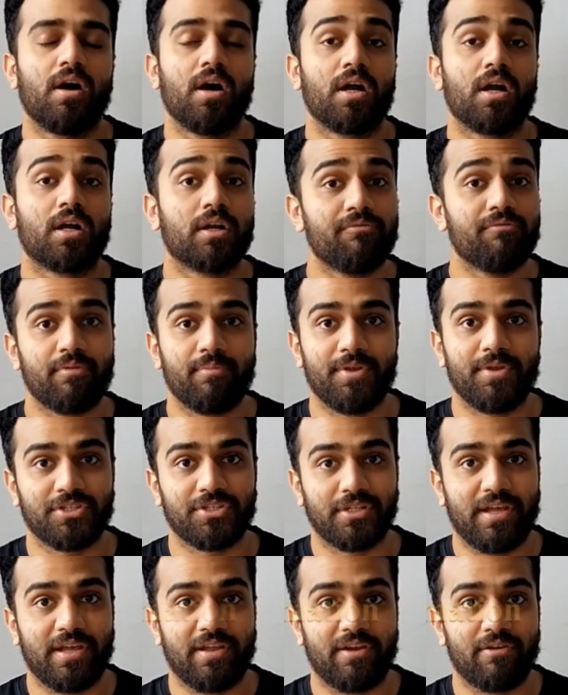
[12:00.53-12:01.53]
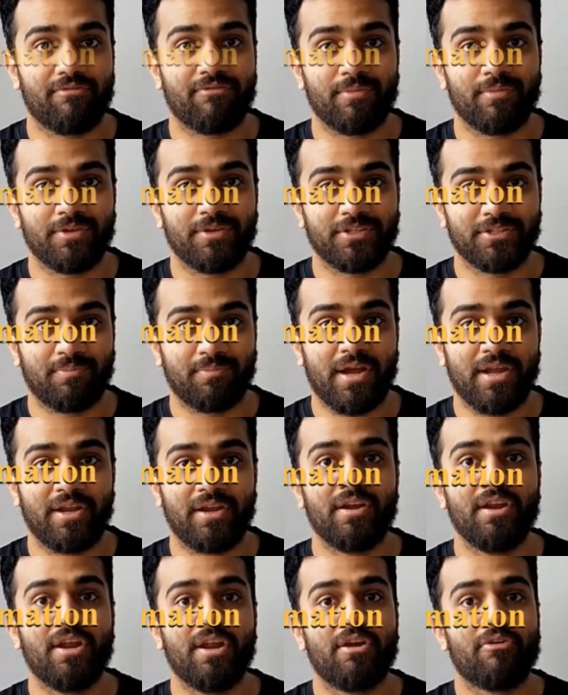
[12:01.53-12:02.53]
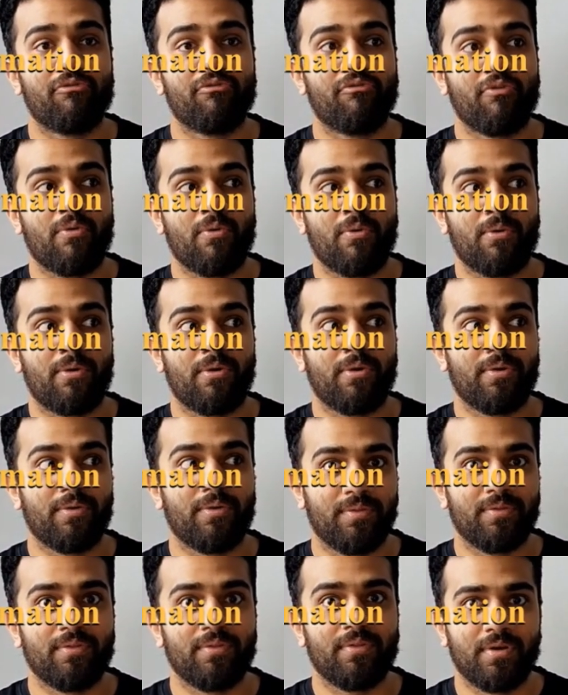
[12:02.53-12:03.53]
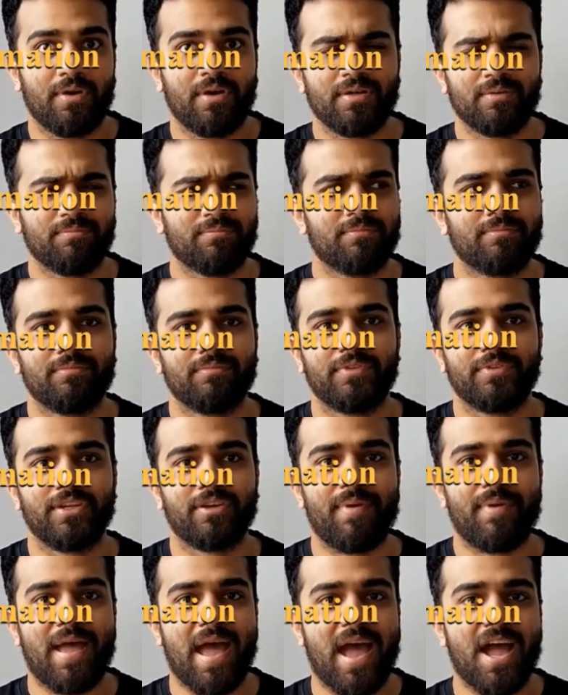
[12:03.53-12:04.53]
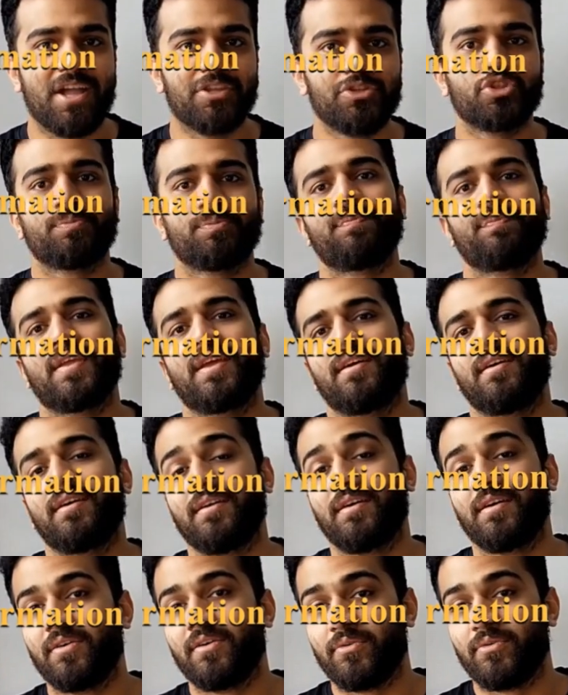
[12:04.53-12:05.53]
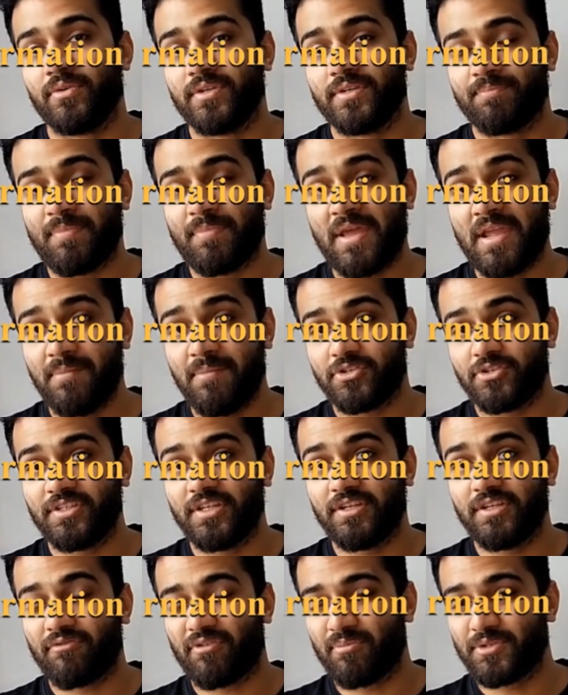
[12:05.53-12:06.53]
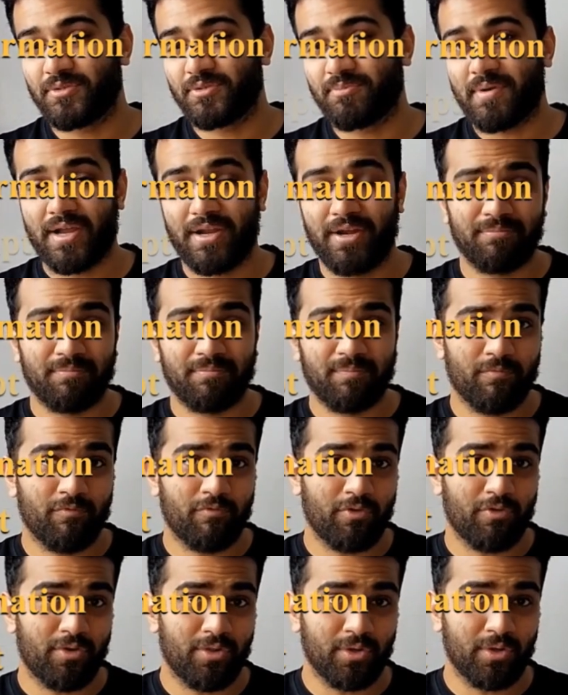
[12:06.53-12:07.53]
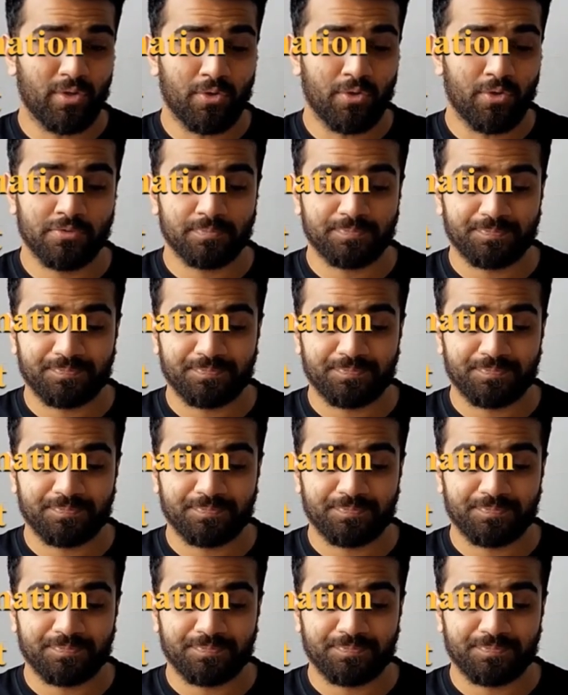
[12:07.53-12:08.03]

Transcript: a confirmation letter from Aspire for their batch, payment receipt from Aspire for the course,